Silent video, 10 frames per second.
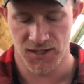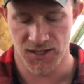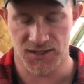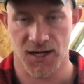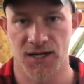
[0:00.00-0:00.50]

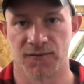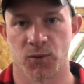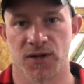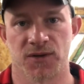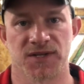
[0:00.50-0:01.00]
It's kind of
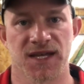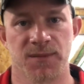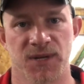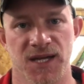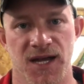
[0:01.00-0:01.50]
one of those
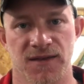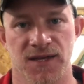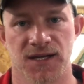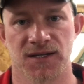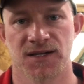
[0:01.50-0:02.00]
EPA
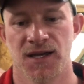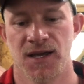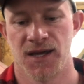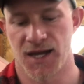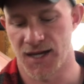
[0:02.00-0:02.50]
things,
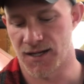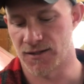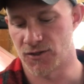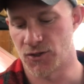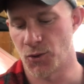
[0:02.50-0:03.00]

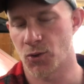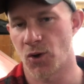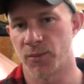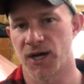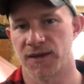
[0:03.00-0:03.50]
and don't
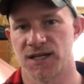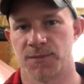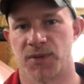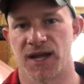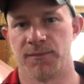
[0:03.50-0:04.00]
quote me on this,
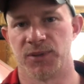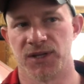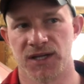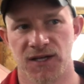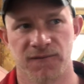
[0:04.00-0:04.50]
but I
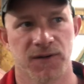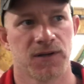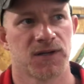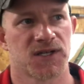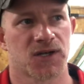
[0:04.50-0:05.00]
believe
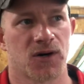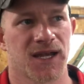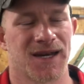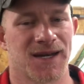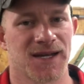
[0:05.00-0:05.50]

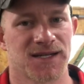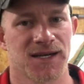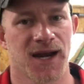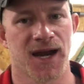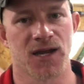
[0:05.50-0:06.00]
starting in
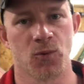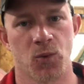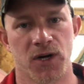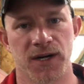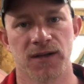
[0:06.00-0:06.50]

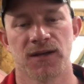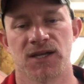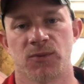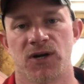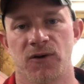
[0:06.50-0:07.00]
1981
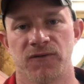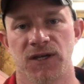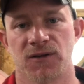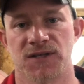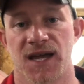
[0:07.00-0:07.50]
is when all
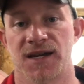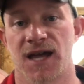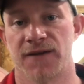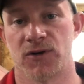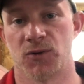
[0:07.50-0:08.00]
vehicles had to
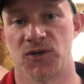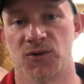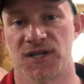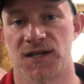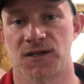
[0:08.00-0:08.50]
have an
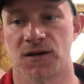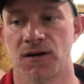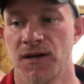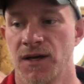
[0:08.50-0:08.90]
O2 sensor.